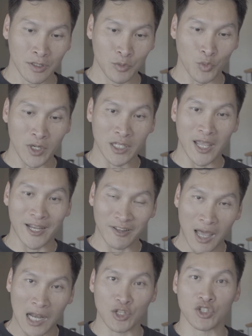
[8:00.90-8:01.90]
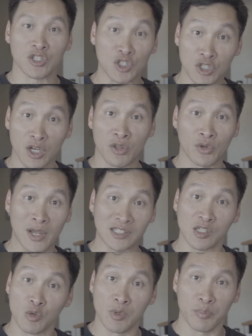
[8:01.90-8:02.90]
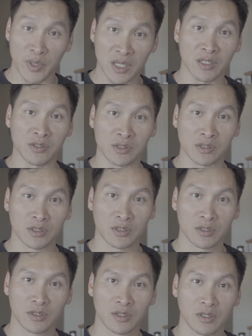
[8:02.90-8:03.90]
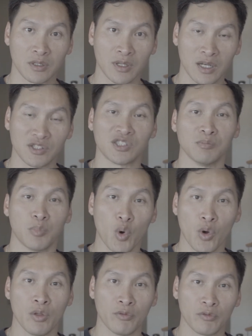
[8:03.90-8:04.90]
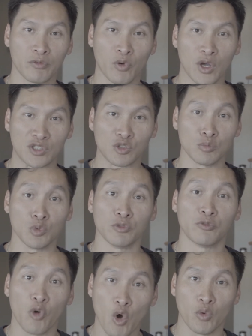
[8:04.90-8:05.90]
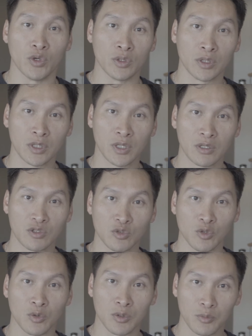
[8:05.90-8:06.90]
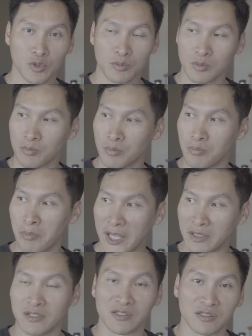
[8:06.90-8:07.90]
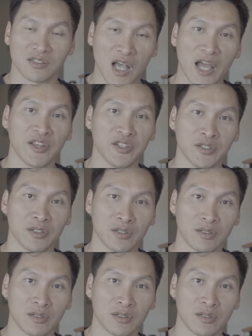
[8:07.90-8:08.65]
really acknowledge each other as human beings that it's important for us to move forward to make this society